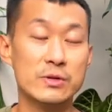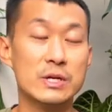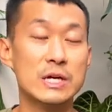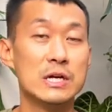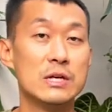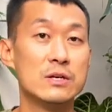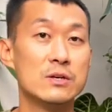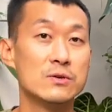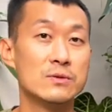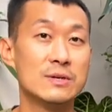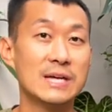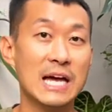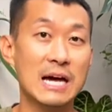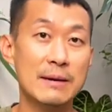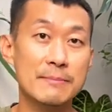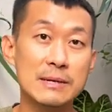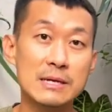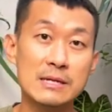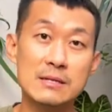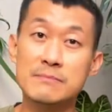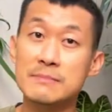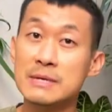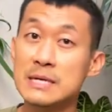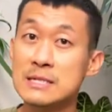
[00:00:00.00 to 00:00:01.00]
You can do
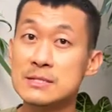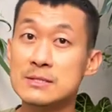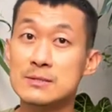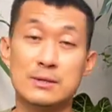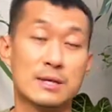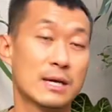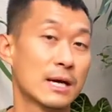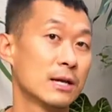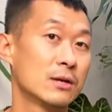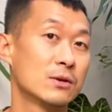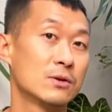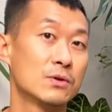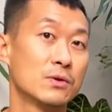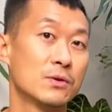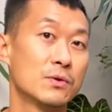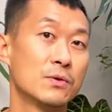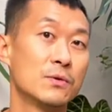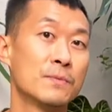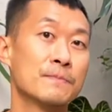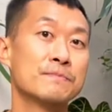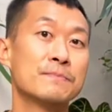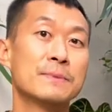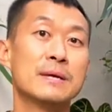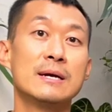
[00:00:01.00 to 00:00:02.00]
chemical means, you can
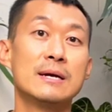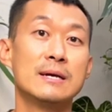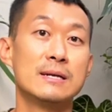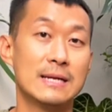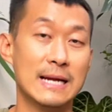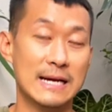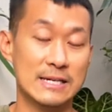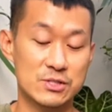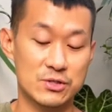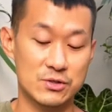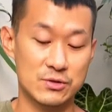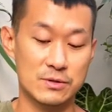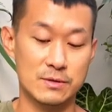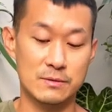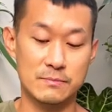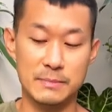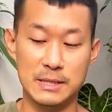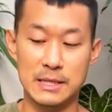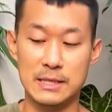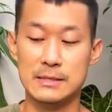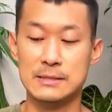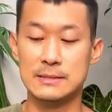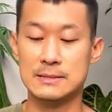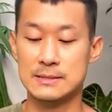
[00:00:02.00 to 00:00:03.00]
do natural
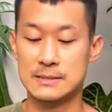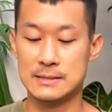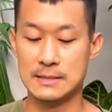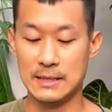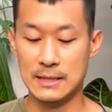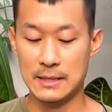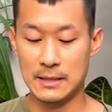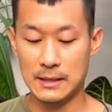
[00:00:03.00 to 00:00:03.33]
means.